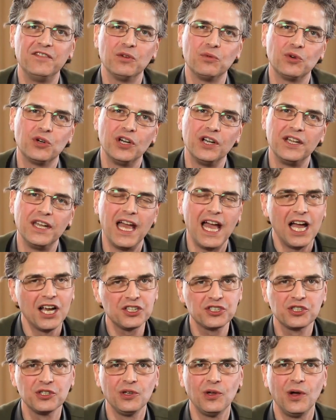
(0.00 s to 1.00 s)
it were a
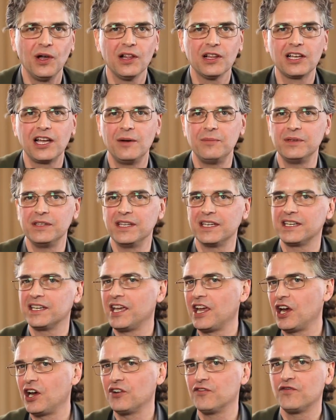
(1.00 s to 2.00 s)
national oil company that
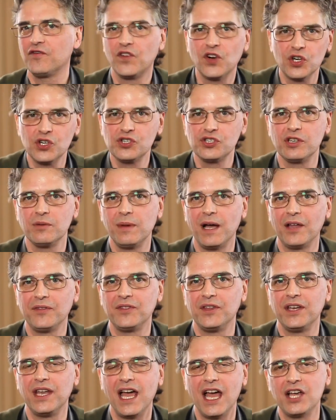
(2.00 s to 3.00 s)
cared first about
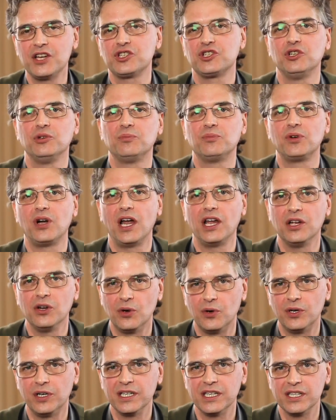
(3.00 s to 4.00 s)
the national
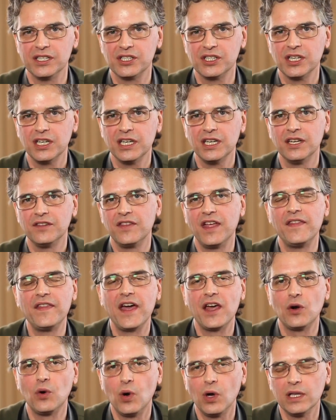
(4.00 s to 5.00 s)
priorities, then
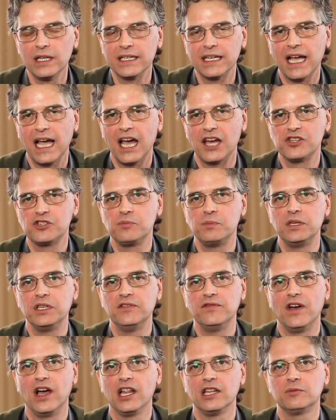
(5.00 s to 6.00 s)
that oil and gas would be
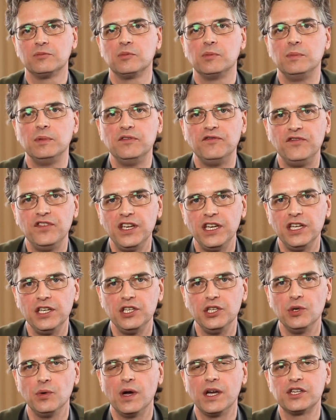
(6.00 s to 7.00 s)
developed and be feeding
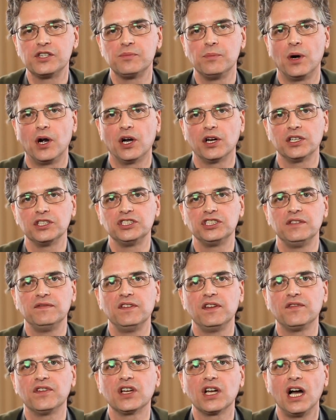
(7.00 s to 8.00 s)
U.S. markets, even
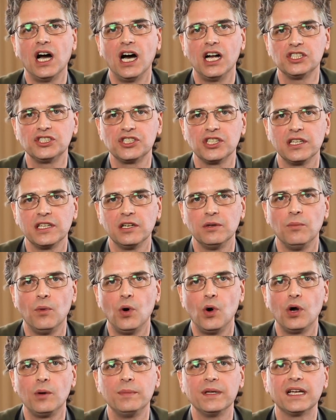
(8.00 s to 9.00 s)
if it cost a little
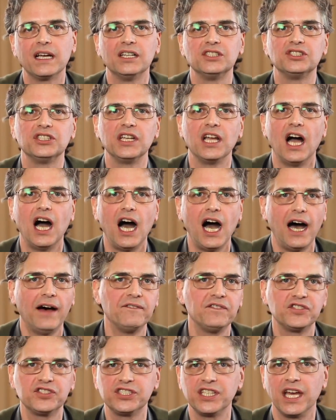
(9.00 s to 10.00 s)
more, because the
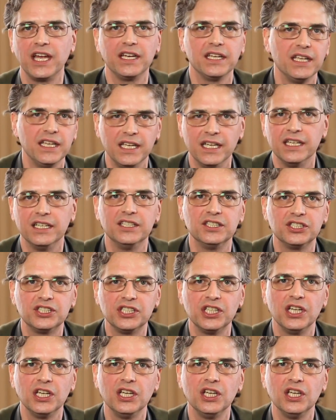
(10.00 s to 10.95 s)
offset is